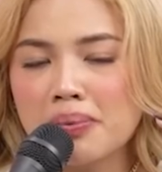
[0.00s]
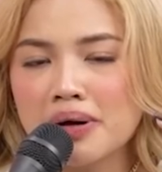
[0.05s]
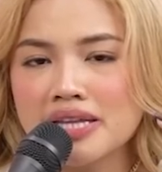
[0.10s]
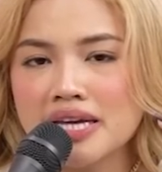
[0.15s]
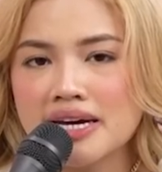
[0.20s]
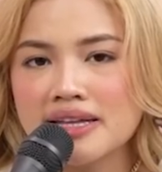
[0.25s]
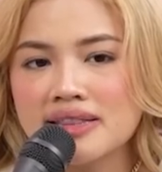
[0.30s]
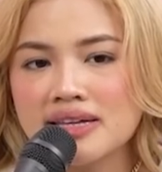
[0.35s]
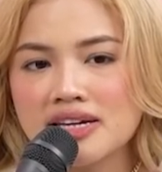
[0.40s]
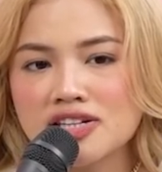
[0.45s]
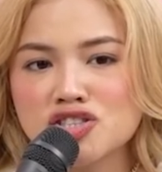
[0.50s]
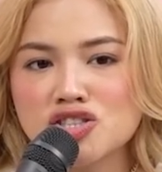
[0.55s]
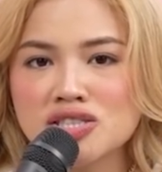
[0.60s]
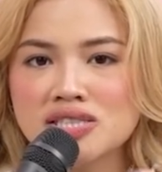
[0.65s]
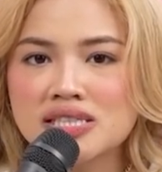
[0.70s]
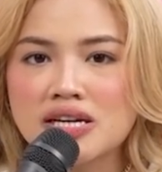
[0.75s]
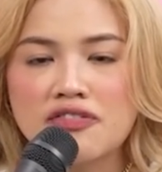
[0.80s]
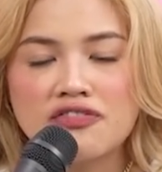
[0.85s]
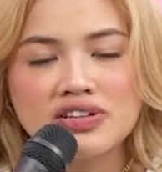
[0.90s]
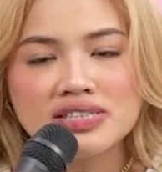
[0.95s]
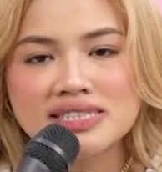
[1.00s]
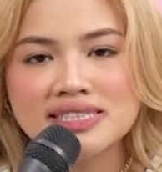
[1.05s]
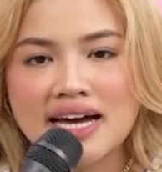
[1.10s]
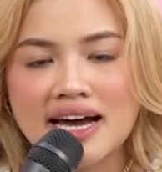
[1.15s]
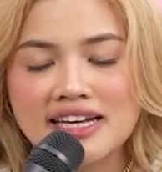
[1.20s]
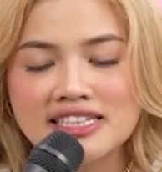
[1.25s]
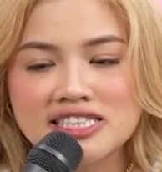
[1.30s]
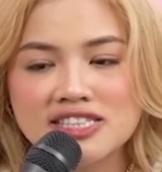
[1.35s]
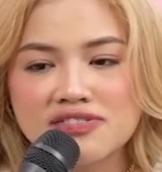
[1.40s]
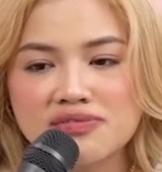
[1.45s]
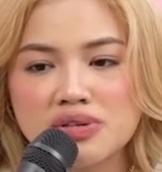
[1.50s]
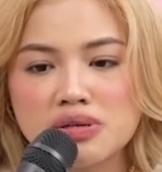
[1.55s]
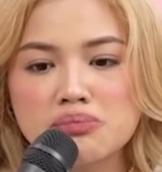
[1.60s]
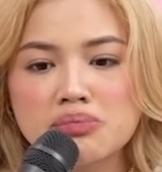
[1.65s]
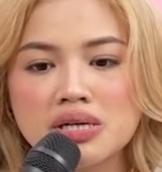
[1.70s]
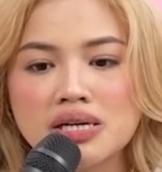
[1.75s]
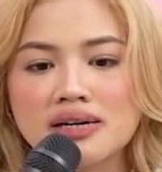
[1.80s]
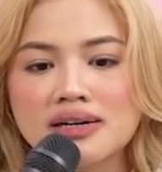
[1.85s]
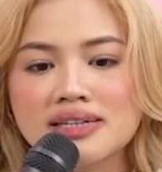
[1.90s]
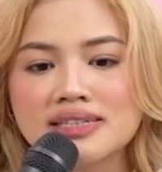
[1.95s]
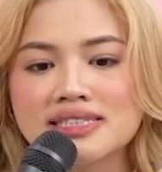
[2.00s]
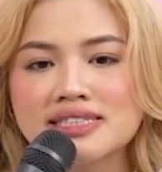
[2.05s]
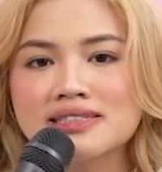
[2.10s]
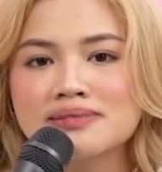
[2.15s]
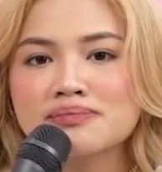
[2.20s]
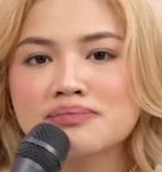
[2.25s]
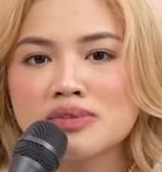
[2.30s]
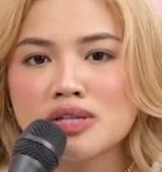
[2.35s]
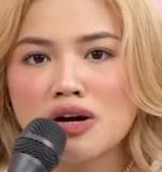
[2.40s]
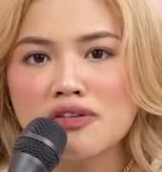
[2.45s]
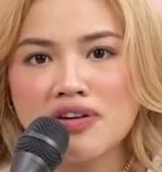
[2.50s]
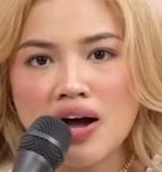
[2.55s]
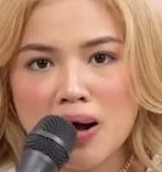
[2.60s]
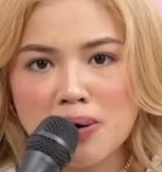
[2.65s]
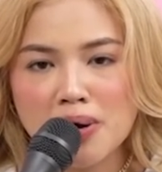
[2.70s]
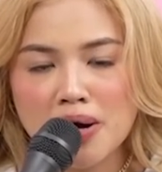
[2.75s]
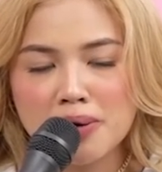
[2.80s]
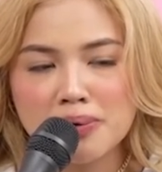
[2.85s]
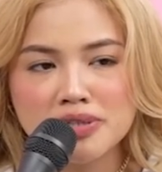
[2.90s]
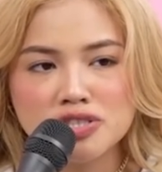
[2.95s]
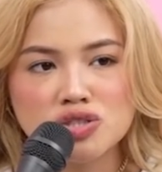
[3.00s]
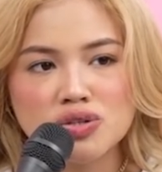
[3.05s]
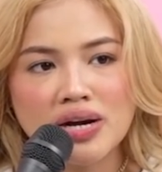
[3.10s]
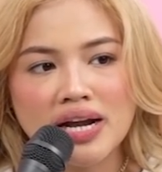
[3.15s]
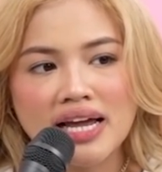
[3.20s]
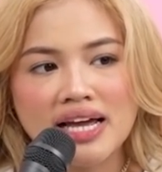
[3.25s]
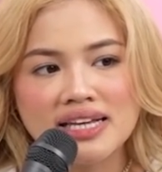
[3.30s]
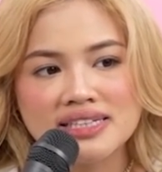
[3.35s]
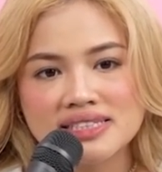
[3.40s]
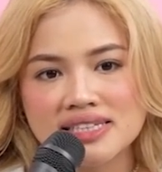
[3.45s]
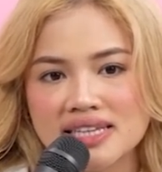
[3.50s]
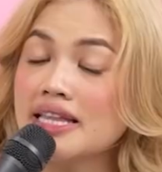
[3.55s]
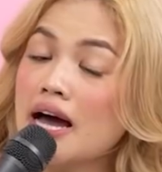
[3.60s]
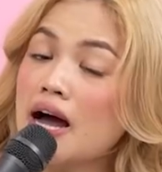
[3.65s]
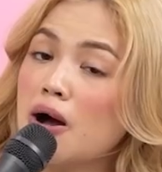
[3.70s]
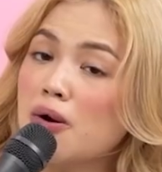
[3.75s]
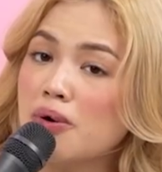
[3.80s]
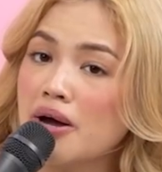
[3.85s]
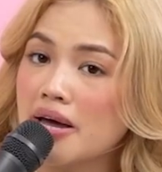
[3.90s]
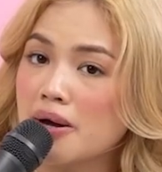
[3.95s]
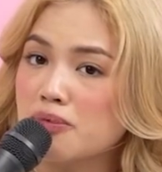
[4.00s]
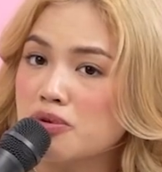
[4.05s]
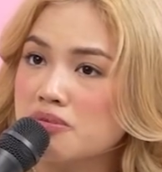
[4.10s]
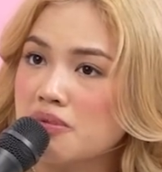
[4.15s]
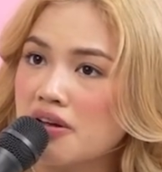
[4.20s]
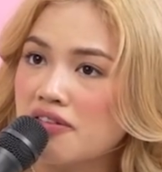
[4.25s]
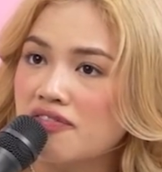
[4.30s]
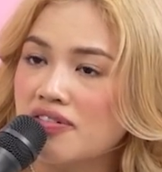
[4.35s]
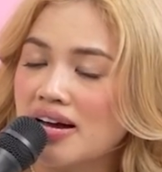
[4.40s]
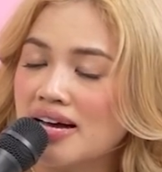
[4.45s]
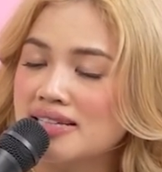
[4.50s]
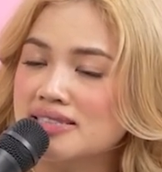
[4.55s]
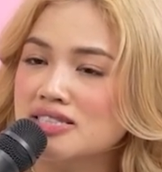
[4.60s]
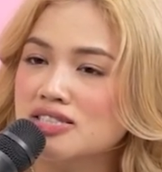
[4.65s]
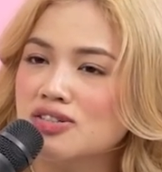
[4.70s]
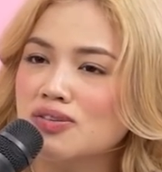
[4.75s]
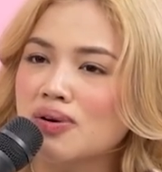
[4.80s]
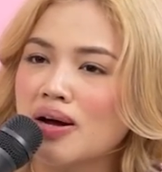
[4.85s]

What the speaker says: But I think it's just different sides of me because of how I was raised, then how I am with my friends.